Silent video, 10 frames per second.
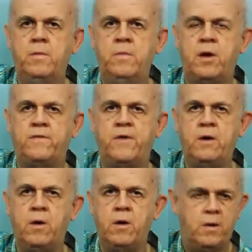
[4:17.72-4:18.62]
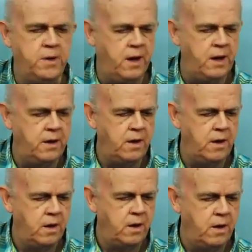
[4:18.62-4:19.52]
middle finger, okay,
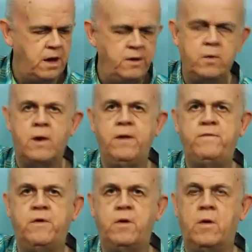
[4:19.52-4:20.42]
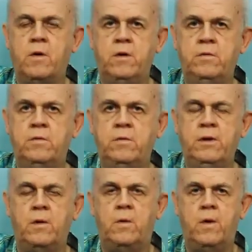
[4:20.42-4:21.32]
and your ring finger,
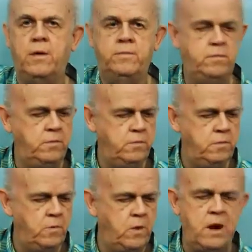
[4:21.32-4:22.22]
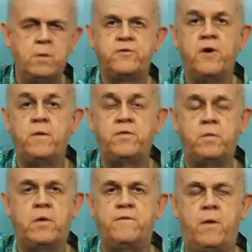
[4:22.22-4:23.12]
either one. Whatever's
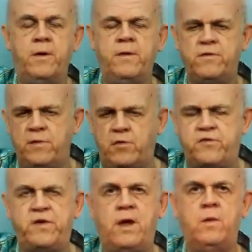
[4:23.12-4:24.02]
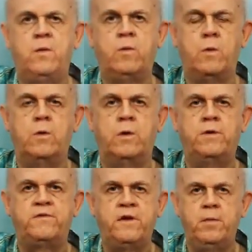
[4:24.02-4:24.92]
comfortable for you. There's no set rule
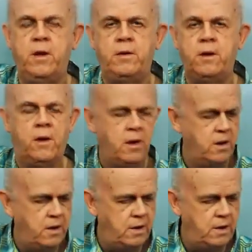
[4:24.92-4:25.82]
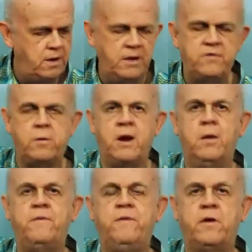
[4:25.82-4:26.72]
in cement. It's
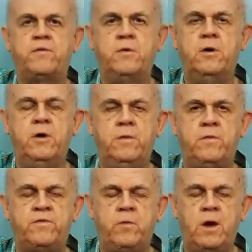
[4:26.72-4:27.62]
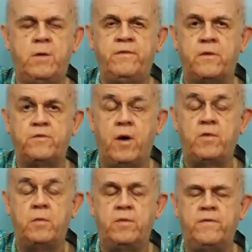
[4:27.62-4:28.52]
whatever feels good, it's whatever feels
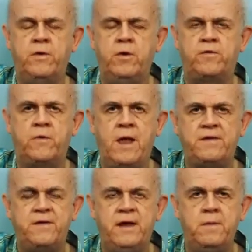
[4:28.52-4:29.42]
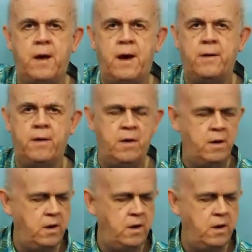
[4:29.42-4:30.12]
comfortable for you. So that's E minor.